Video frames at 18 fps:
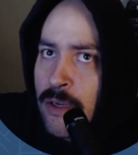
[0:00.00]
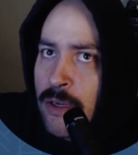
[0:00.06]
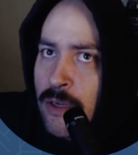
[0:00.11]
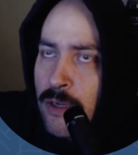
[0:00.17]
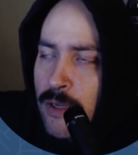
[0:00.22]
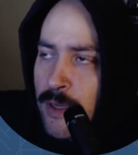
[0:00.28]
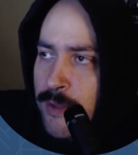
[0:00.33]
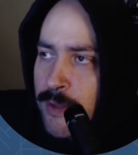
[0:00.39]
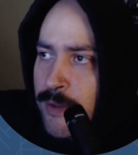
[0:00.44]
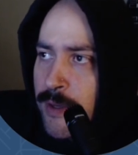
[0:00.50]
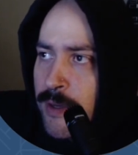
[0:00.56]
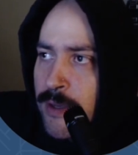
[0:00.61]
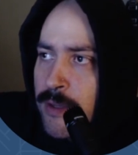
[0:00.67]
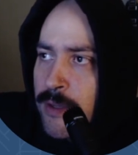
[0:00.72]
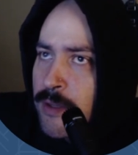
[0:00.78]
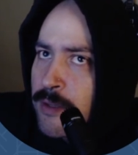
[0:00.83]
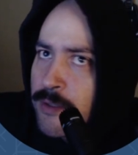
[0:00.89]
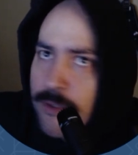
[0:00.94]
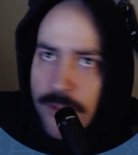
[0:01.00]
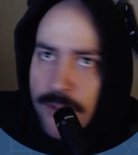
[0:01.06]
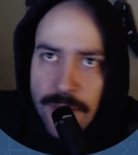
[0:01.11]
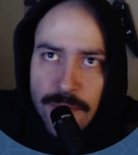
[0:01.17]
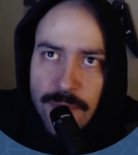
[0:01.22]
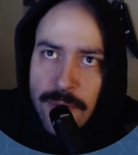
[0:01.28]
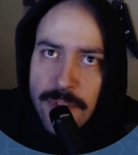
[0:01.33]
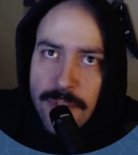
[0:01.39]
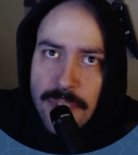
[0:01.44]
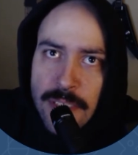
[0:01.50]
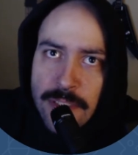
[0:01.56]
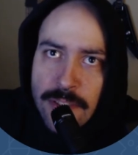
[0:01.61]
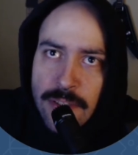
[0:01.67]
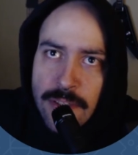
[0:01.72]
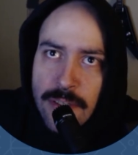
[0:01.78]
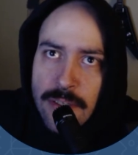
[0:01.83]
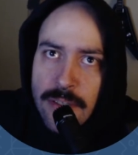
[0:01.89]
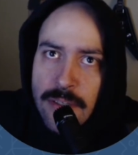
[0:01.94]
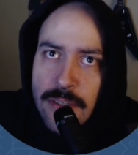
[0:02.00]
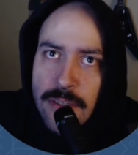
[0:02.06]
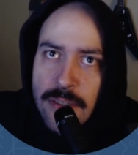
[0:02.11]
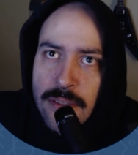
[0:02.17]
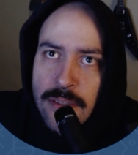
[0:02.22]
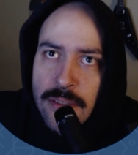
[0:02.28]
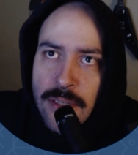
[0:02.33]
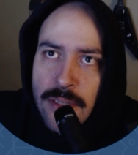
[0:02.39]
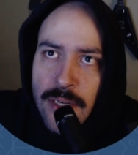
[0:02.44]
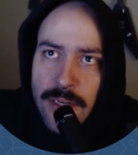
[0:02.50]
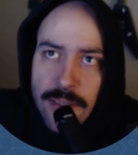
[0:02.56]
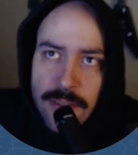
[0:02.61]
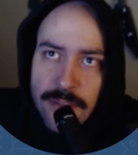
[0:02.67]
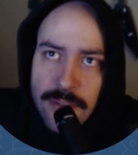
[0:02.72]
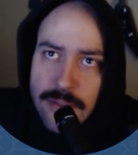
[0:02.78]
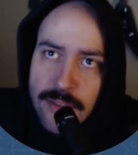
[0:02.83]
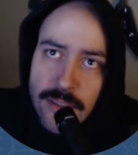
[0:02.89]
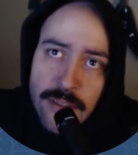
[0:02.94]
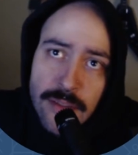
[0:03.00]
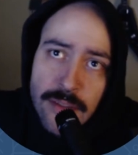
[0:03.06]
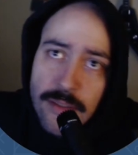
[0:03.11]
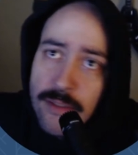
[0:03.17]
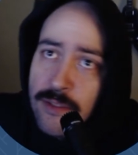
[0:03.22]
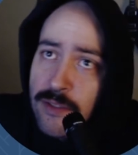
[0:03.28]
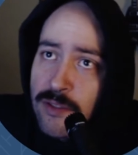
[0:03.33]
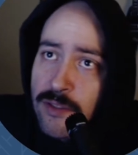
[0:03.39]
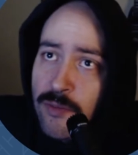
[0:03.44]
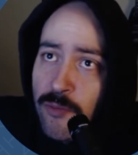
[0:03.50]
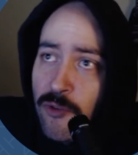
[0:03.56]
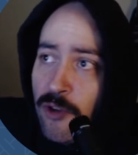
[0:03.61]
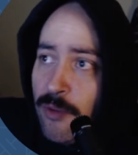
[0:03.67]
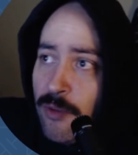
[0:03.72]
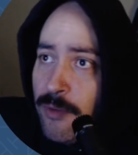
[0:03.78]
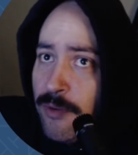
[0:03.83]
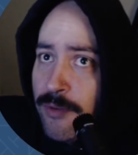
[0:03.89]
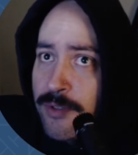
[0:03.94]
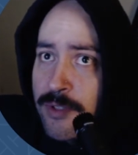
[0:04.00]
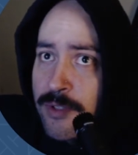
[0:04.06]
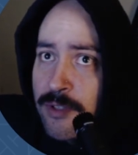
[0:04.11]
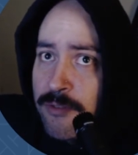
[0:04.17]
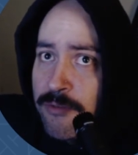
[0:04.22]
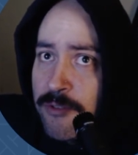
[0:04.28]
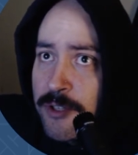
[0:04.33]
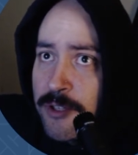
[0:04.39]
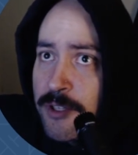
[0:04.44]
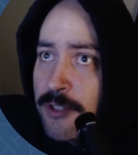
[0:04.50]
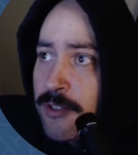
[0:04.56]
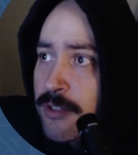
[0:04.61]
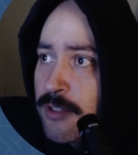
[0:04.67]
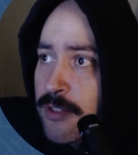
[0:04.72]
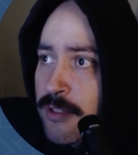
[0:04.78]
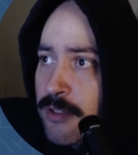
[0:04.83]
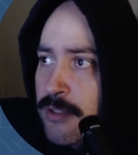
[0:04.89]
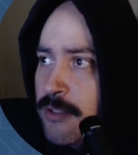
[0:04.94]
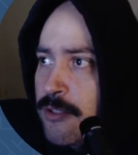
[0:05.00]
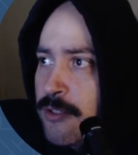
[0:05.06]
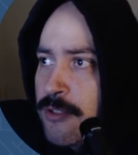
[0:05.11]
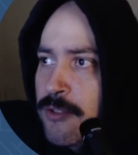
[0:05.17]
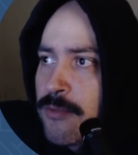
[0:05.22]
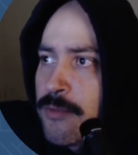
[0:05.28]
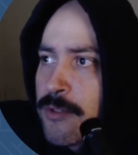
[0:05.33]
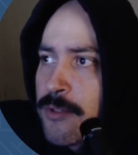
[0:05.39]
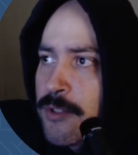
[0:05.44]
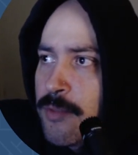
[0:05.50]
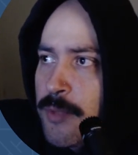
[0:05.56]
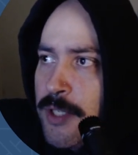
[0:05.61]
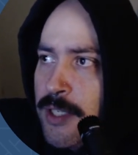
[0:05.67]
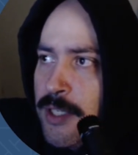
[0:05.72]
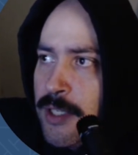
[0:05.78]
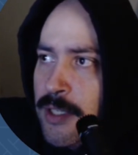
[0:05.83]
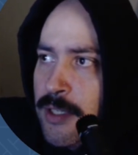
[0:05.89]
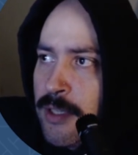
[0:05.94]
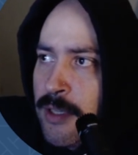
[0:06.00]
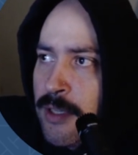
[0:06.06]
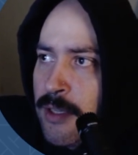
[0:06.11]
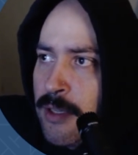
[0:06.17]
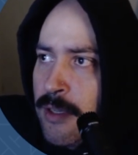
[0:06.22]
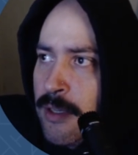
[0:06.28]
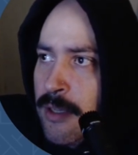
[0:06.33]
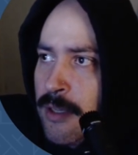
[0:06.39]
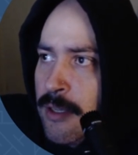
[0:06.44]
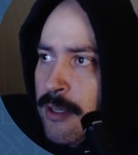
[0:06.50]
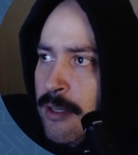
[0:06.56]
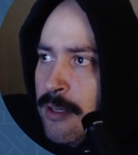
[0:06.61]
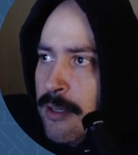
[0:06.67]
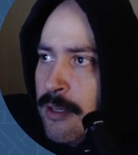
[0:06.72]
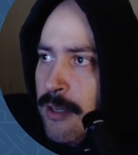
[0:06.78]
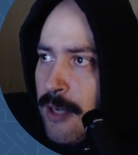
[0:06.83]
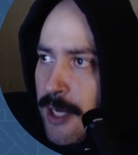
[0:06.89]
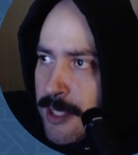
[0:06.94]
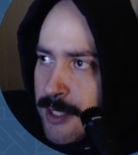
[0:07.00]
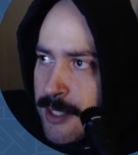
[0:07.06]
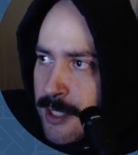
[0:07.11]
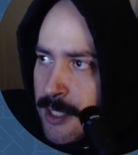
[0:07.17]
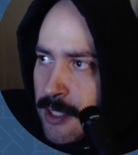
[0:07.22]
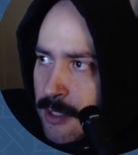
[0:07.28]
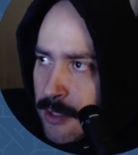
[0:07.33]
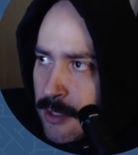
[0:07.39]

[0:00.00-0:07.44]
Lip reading: And then let's just press enter. And you can see the deployment was configured. It's super speedy. I dig it.